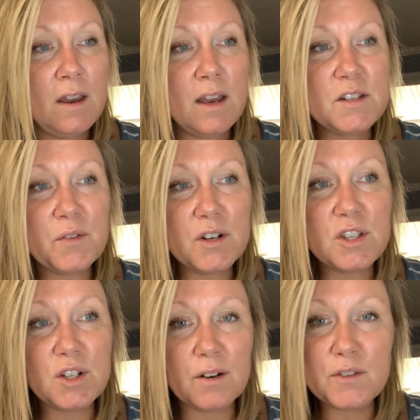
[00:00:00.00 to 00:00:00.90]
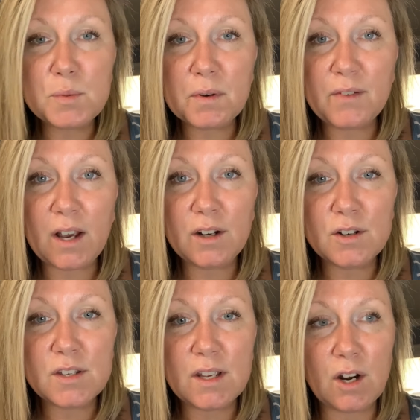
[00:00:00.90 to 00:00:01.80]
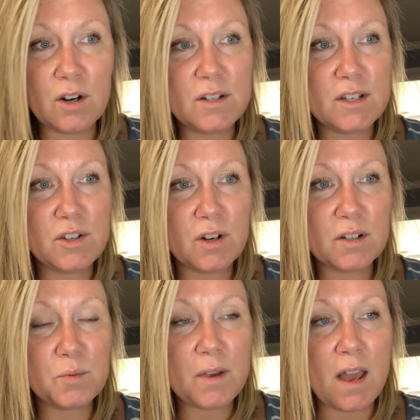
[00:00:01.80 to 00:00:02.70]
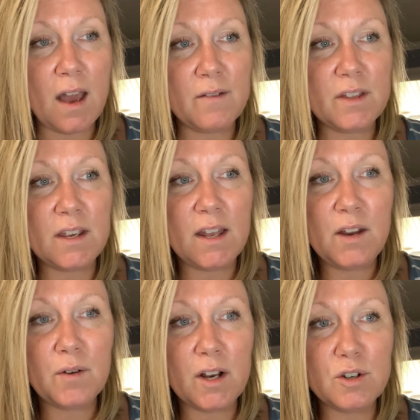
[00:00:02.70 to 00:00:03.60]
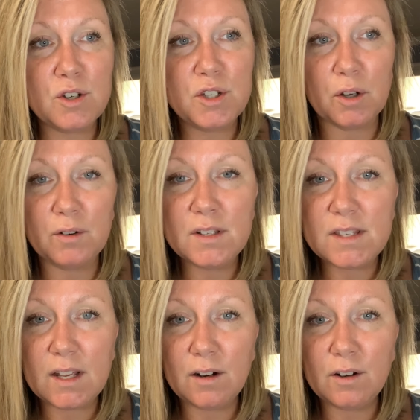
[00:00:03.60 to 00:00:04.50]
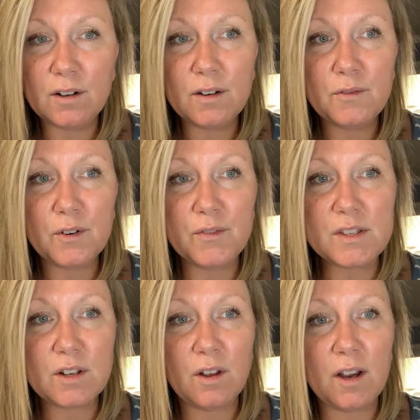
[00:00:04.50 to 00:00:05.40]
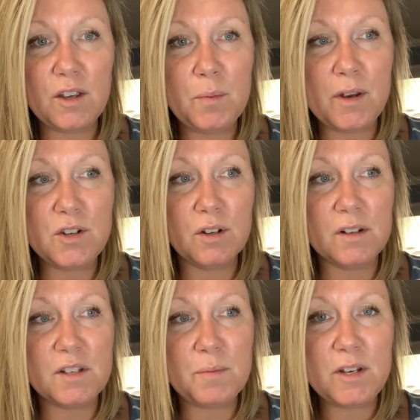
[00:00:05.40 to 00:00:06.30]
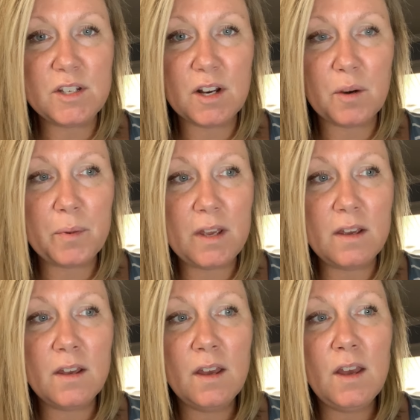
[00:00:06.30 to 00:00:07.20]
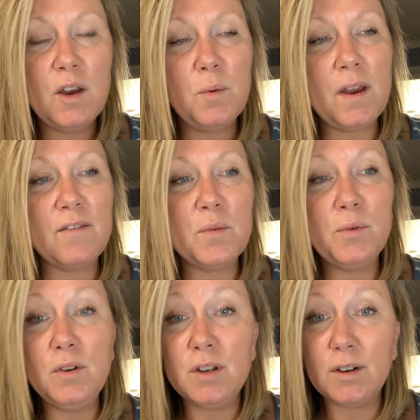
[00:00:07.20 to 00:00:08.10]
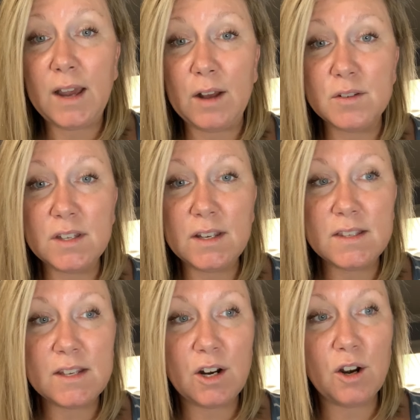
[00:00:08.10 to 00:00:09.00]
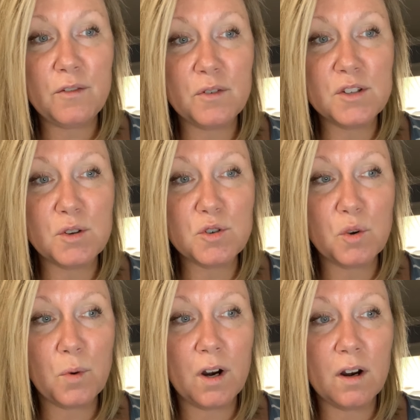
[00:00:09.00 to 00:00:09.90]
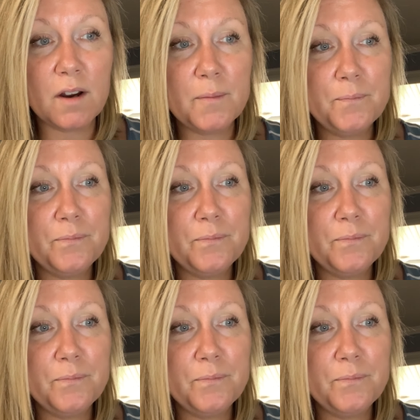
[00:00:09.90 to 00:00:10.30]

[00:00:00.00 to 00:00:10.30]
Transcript: As far as service providers in our district, we have the Kenny Rogers Children's Center for Physical, Occupational, and Speech Therapy. We have the Boot Hill Counseling Center for social work.